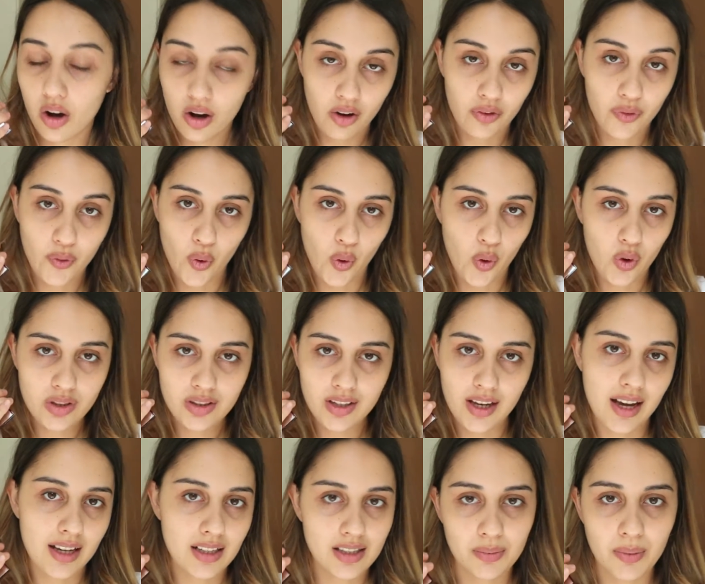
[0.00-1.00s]
of course,
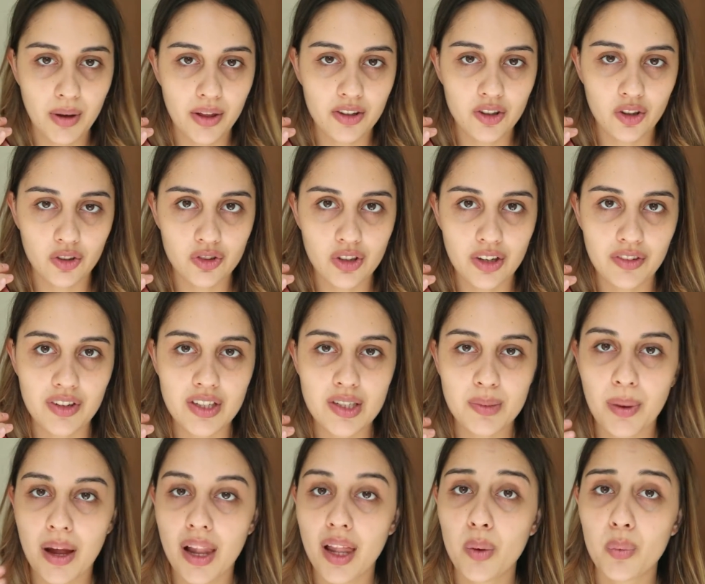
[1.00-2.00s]
I had to buy the Dolce
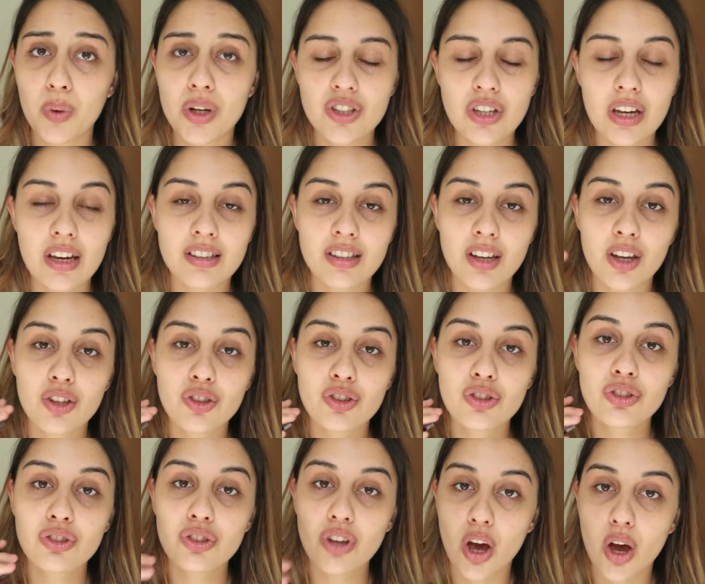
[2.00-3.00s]
Vita palette, which is
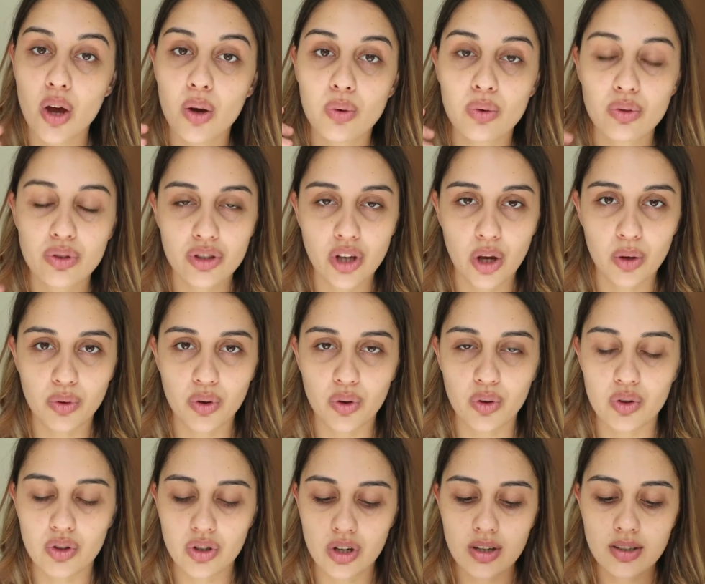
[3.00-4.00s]
so, so
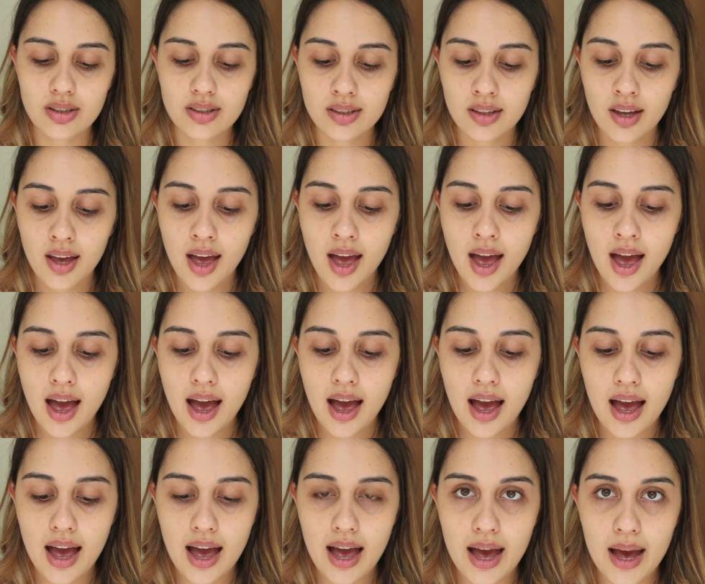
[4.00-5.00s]
gorgeous.
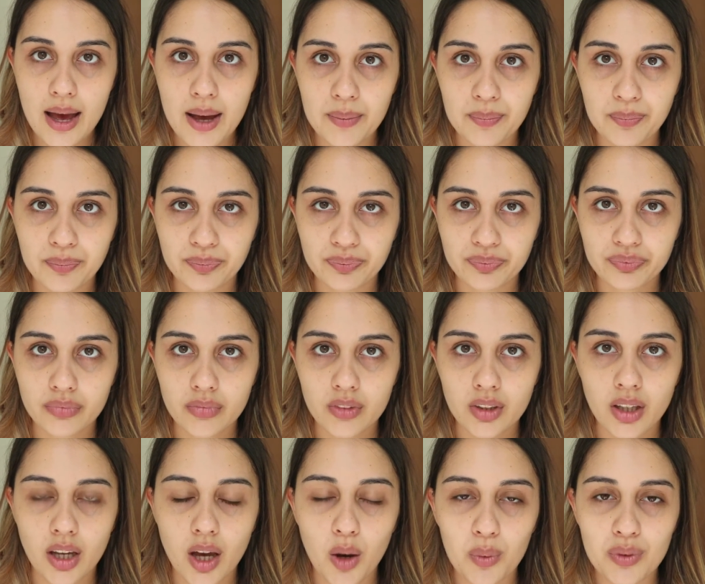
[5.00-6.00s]
I
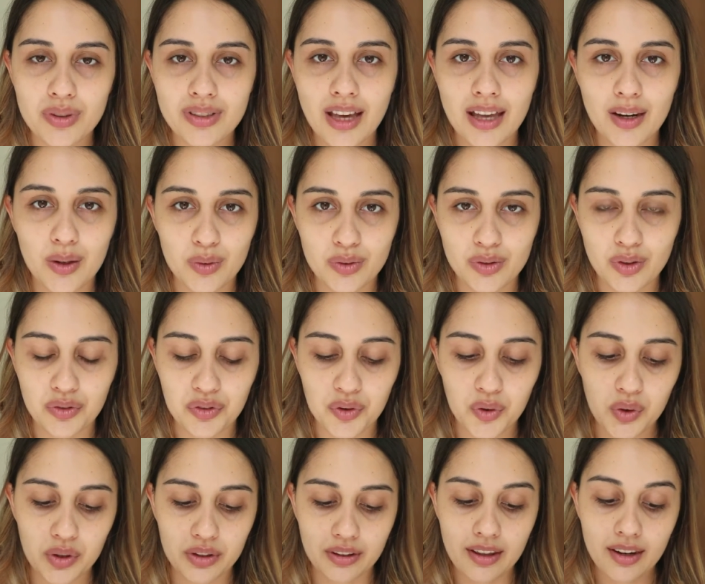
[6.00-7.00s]
was scared I was not
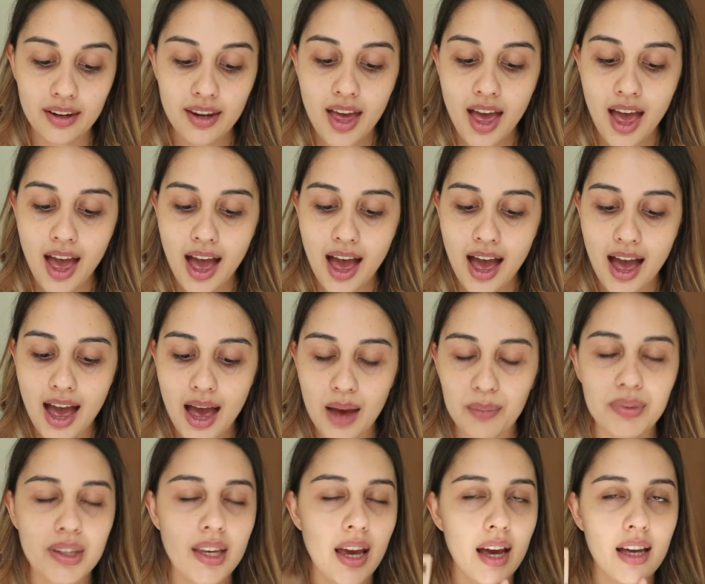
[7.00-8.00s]
recording then.
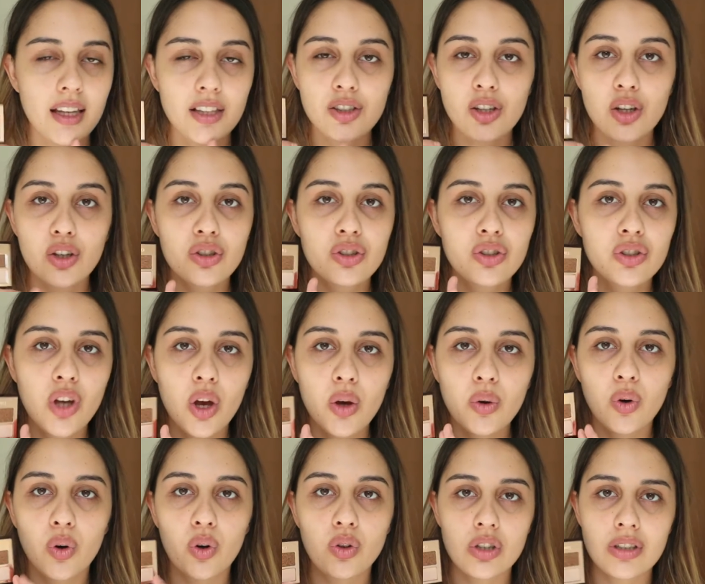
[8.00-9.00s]
Yeah, it's
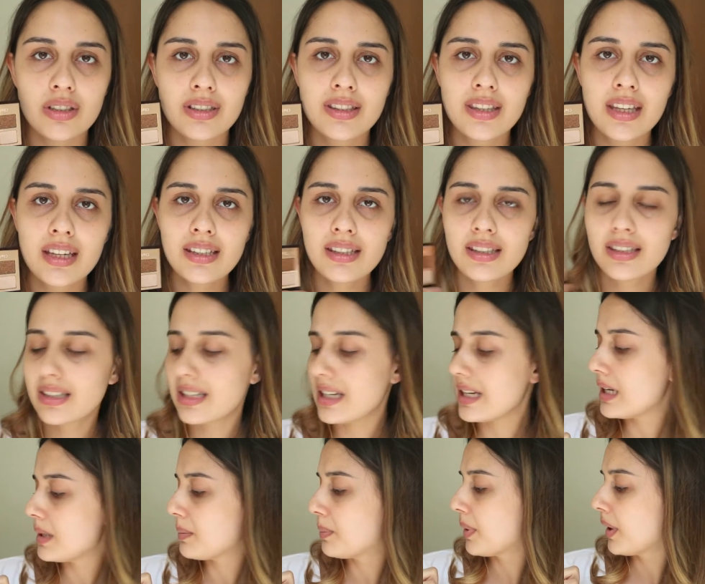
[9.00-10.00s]
so gorgeous. This
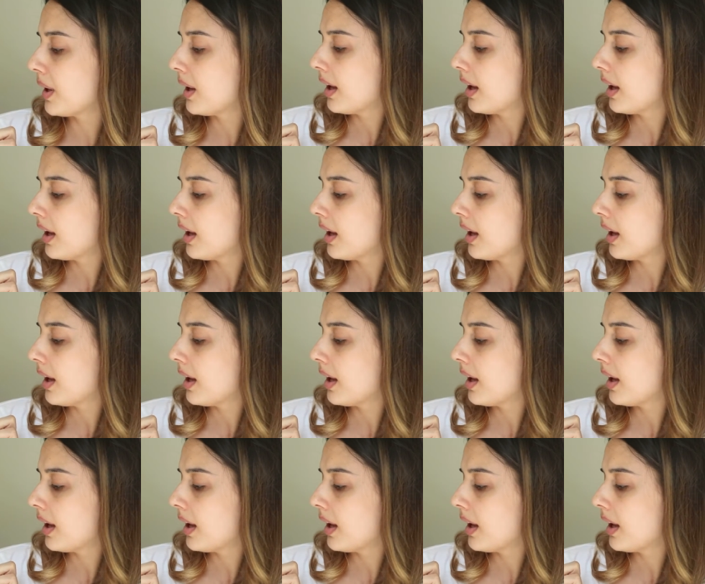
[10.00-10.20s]
deep,